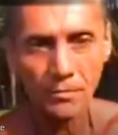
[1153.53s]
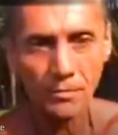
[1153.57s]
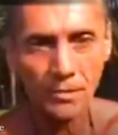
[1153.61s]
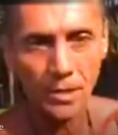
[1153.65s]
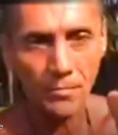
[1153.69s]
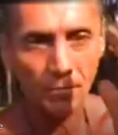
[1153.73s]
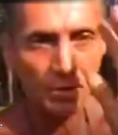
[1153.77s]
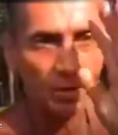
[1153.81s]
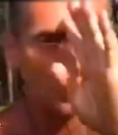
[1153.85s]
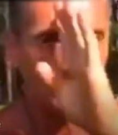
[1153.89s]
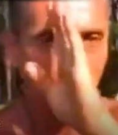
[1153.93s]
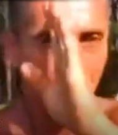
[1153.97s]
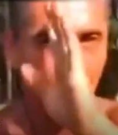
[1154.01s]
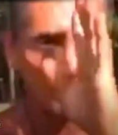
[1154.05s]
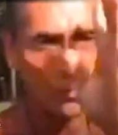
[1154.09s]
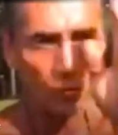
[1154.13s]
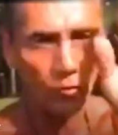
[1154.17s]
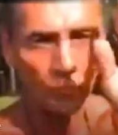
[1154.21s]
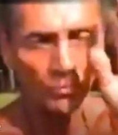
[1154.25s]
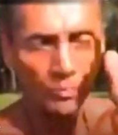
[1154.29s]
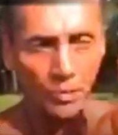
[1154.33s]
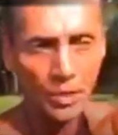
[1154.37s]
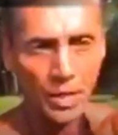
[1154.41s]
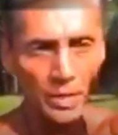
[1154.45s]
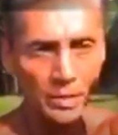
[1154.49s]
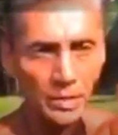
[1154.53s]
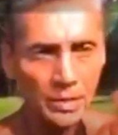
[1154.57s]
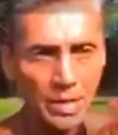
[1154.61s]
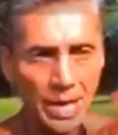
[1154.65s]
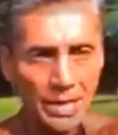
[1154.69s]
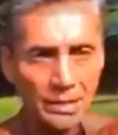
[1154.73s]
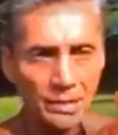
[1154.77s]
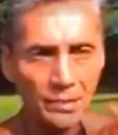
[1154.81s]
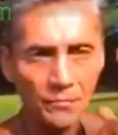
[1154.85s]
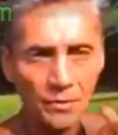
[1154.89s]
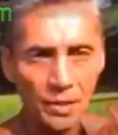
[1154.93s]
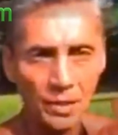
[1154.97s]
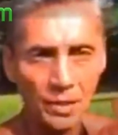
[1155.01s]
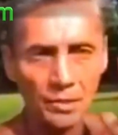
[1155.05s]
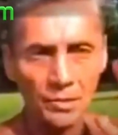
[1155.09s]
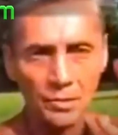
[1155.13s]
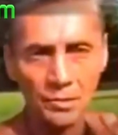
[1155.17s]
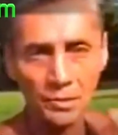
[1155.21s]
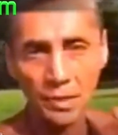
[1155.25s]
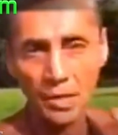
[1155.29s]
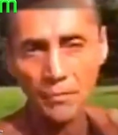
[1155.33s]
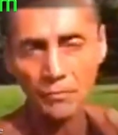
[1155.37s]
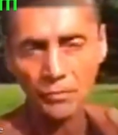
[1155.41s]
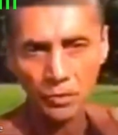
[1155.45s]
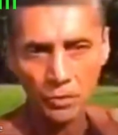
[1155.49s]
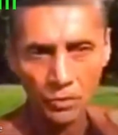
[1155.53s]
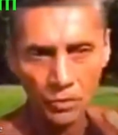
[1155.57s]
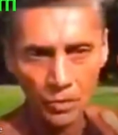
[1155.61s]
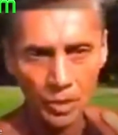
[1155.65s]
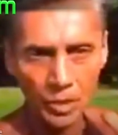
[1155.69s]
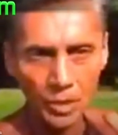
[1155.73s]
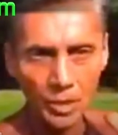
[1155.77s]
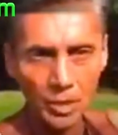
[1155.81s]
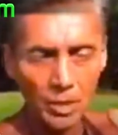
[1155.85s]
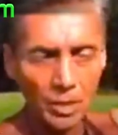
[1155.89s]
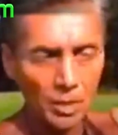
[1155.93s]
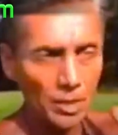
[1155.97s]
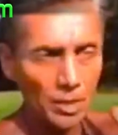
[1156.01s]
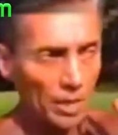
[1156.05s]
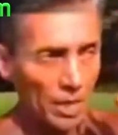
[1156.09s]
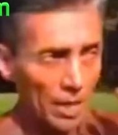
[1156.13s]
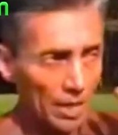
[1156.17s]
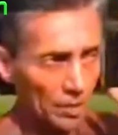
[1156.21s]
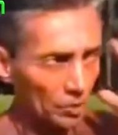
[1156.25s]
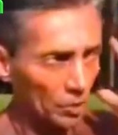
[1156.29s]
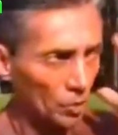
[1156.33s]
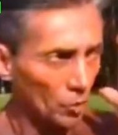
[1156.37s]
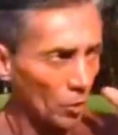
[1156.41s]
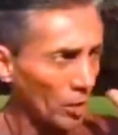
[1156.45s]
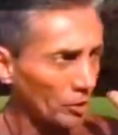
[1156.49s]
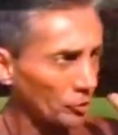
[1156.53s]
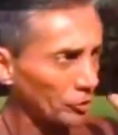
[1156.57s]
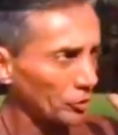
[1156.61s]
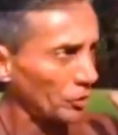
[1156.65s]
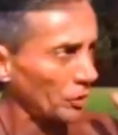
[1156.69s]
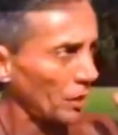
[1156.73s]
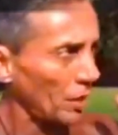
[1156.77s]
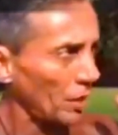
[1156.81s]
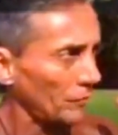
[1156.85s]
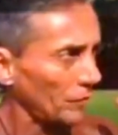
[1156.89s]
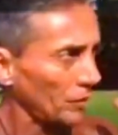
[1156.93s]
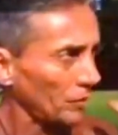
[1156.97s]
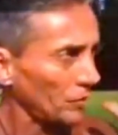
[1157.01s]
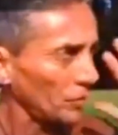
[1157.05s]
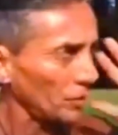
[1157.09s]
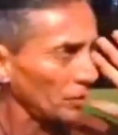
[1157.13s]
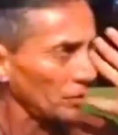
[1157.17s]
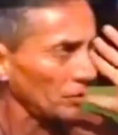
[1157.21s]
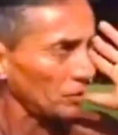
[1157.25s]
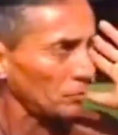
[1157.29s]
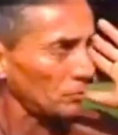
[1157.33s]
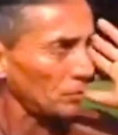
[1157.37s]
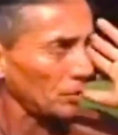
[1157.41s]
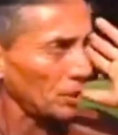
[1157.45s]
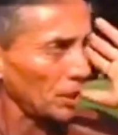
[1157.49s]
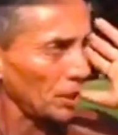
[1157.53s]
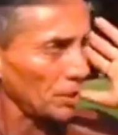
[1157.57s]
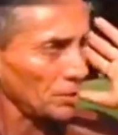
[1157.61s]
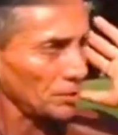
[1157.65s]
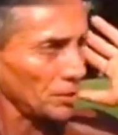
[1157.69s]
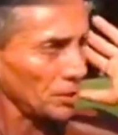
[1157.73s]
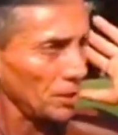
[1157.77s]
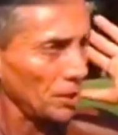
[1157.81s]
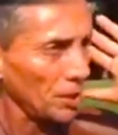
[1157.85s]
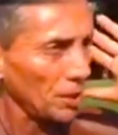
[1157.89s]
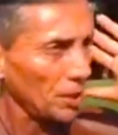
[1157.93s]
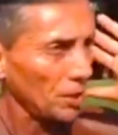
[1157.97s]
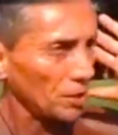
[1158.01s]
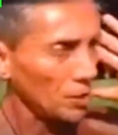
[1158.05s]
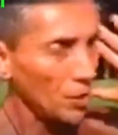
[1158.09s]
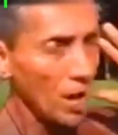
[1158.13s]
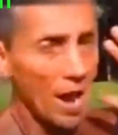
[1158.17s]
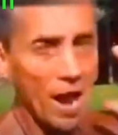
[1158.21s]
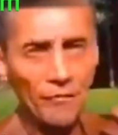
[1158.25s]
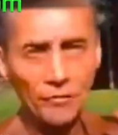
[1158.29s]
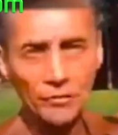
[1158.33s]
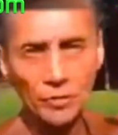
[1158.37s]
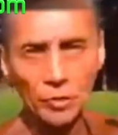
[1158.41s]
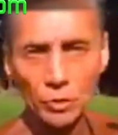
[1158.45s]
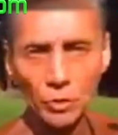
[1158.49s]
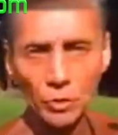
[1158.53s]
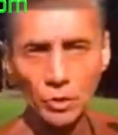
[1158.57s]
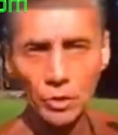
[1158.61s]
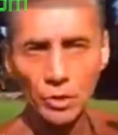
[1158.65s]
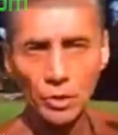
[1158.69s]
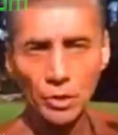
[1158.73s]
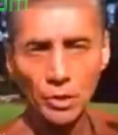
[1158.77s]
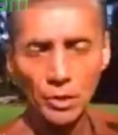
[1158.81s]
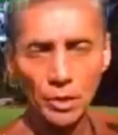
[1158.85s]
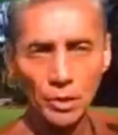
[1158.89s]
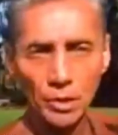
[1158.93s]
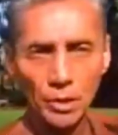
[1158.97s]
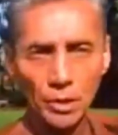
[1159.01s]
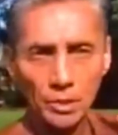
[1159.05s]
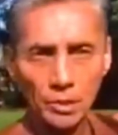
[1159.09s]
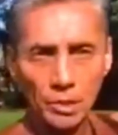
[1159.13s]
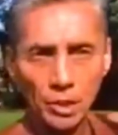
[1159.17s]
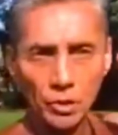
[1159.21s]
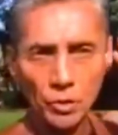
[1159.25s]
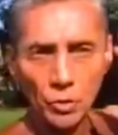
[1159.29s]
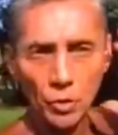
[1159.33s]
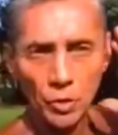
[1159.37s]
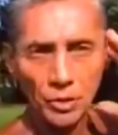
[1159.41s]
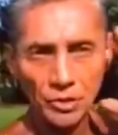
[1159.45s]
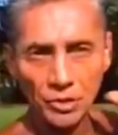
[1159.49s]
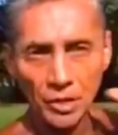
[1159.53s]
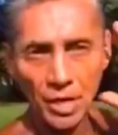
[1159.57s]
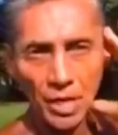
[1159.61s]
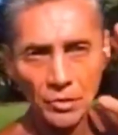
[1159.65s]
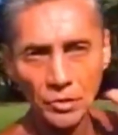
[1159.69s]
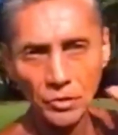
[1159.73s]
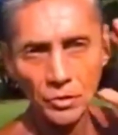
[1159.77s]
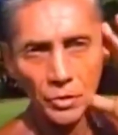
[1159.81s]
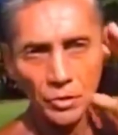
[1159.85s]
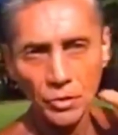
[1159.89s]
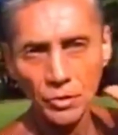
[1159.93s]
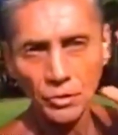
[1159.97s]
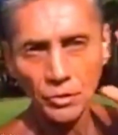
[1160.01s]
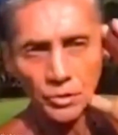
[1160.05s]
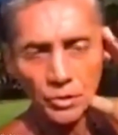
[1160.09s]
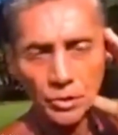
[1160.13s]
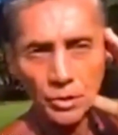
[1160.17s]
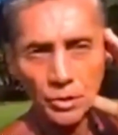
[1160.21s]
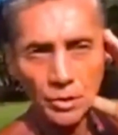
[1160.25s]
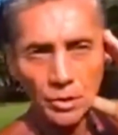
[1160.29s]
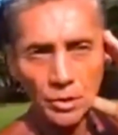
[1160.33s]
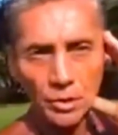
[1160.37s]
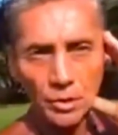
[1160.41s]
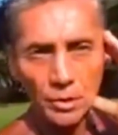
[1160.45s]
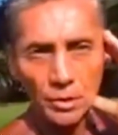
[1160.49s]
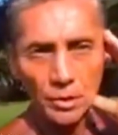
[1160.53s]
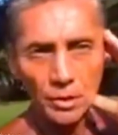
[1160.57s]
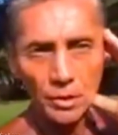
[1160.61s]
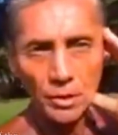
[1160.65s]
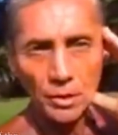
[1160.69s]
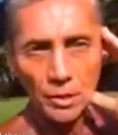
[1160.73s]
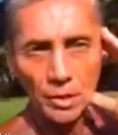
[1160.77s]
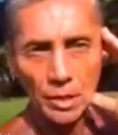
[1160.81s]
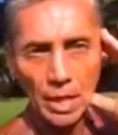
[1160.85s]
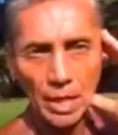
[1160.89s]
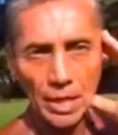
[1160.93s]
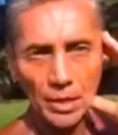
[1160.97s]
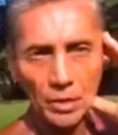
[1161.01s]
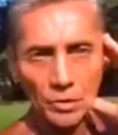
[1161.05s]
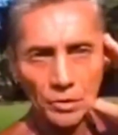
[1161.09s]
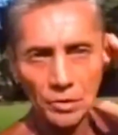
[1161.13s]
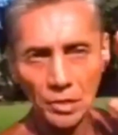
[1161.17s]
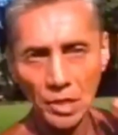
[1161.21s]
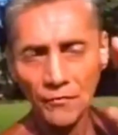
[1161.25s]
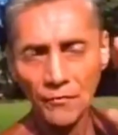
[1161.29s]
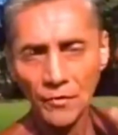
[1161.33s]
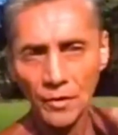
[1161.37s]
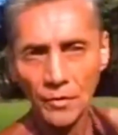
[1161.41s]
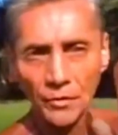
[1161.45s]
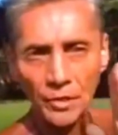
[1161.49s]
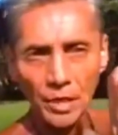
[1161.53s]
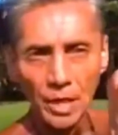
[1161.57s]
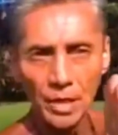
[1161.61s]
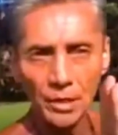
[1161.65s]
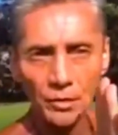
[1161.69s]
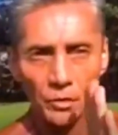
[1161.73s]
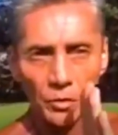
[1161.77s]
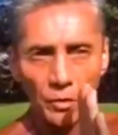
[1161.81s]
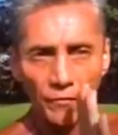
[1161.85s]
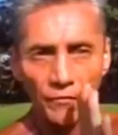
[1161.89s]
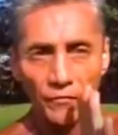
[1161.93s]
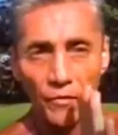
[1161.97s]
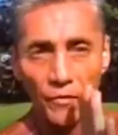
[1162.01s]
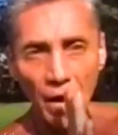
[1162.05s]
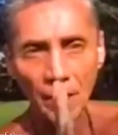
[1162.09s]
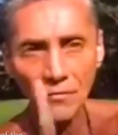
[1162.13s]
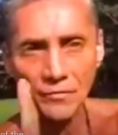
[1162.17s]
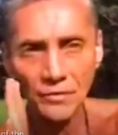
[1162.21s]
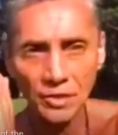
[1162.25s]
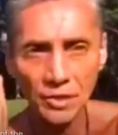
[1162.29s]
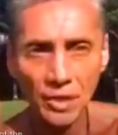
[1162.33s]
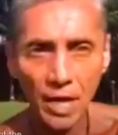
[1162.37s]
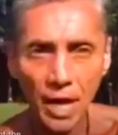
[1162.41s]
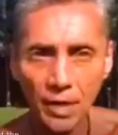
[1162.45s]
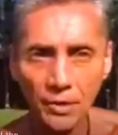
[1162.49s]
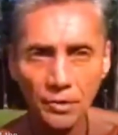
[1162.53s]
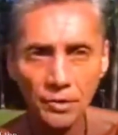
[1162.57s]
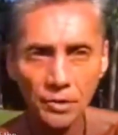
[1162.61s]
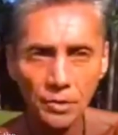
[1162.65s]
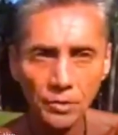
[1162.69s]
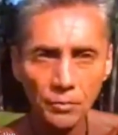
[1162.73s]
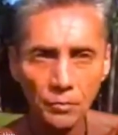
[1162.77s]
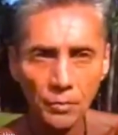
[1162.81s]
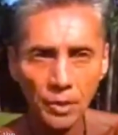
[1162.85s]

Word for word: That means you got both brains activated to some degree, and you question everything is because you have to. Is because your sensors, okay, are different than your five cents